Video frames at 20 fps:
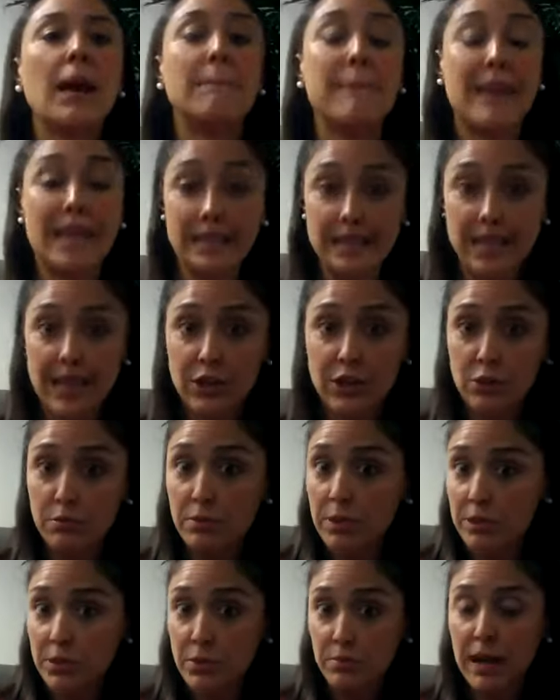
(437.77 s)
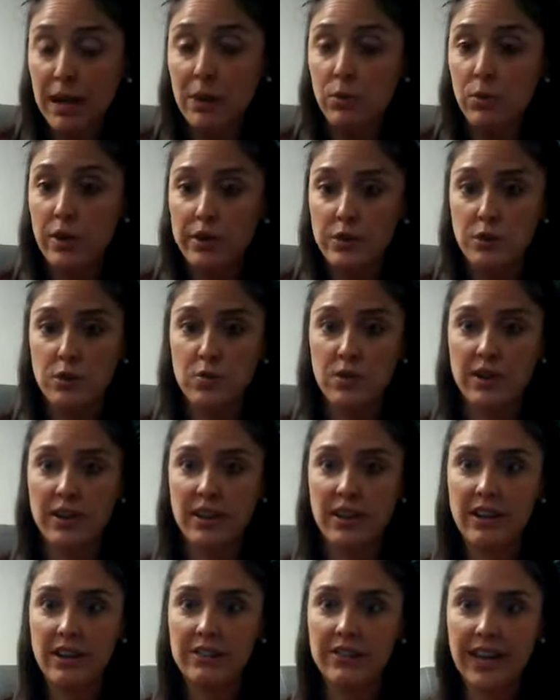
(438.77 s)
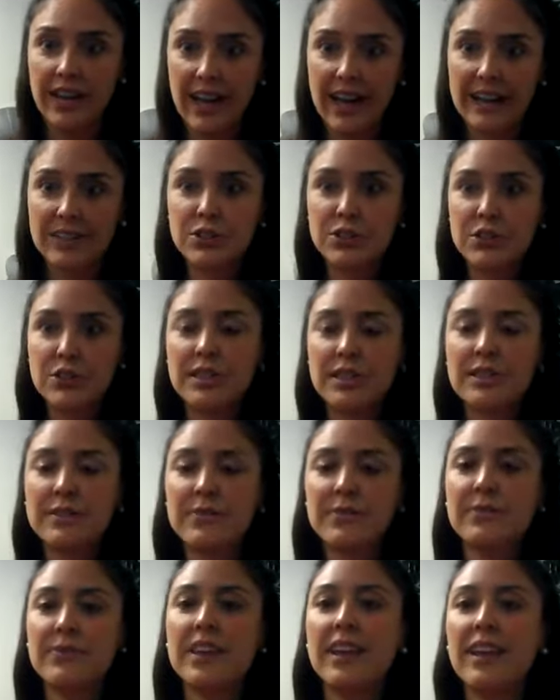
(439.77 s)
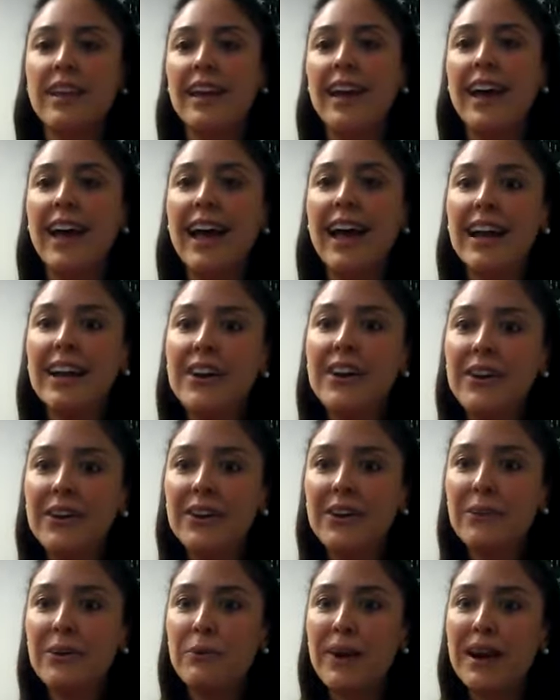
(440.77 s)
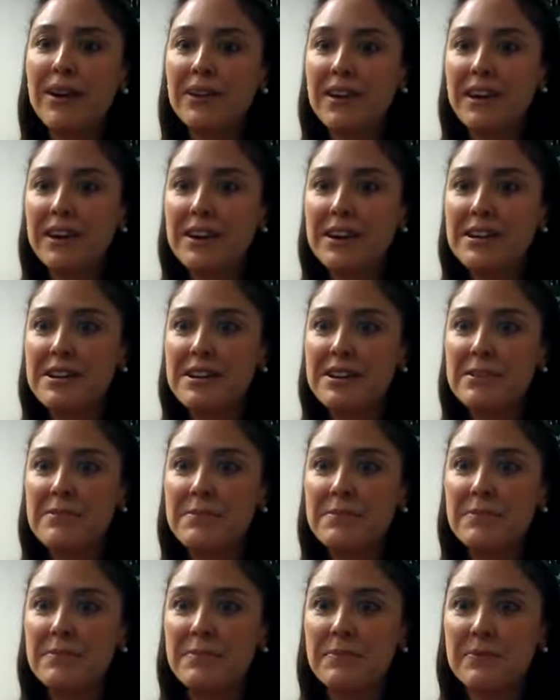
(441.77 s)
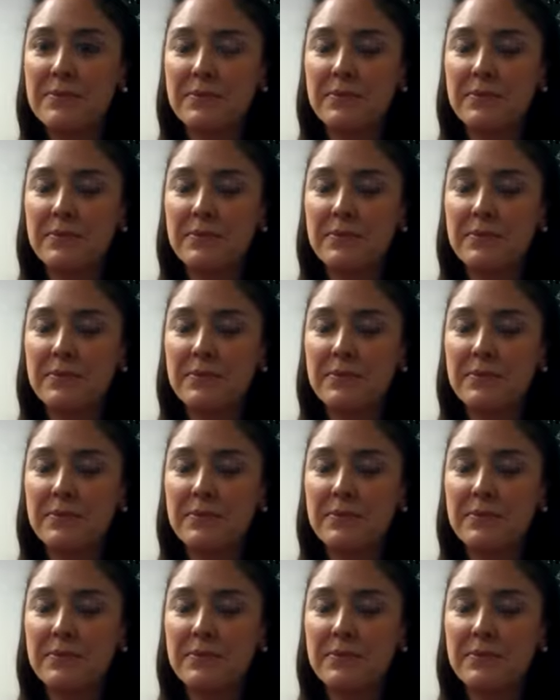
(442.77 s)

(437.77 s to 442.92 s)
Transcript: maintain your milk supply when you're working on the latch. Hello, welcome.